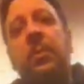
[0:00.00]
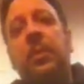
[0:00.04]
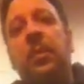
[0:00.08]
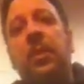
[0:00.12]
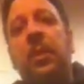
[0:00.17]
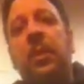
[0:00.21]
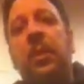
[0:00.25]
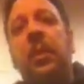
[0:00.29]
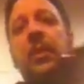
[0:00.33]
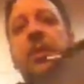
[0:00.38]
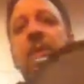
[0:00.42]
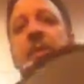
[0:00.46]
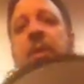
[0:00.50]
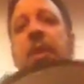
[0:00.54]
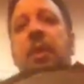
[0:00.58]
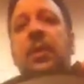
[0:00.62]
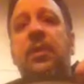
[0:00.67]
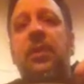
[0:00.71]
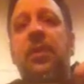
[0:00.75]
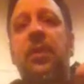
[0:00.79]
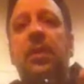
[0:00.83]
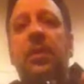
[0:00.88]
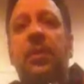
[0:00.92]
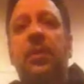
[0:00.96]
Again,
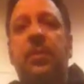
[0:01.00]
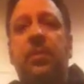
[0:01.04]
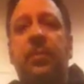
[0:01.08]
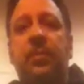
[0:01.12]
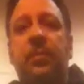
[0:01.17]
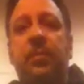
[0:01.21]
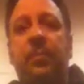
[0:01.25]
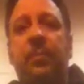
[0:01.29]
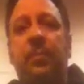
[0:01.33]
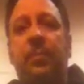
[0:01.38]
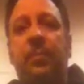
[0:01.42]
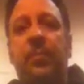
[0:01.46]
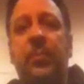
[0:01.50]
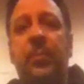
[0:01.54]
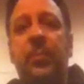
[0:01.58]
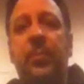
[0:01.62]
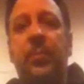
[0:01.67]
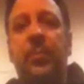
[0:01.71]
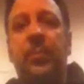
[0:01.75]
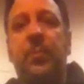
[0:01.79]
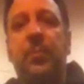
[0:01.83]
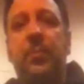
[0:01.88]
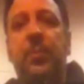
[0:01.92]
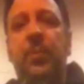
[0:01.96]
take this,
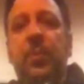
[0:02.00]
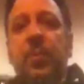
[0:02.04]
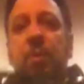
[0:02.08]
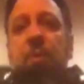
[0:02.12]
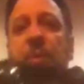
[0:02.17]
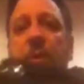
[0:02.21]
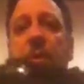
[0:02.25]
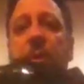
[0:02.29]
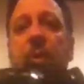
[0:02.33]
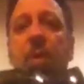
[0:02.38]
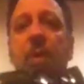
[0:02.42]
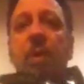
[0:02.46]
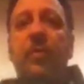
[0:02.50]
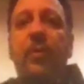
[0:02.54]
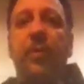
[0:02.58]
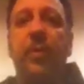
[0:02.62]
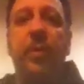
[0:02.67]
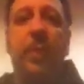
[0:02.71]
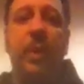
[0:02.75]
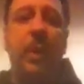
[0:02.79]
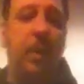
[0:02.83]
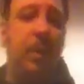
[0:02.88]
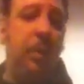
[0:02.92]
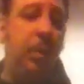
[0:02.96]
turn it
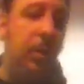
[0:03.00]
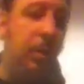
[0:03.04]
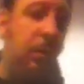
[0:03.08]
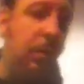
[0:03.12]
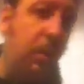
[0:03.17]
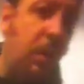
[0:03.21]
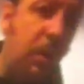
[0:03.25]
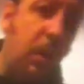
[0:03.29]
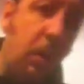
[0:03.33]
over, and look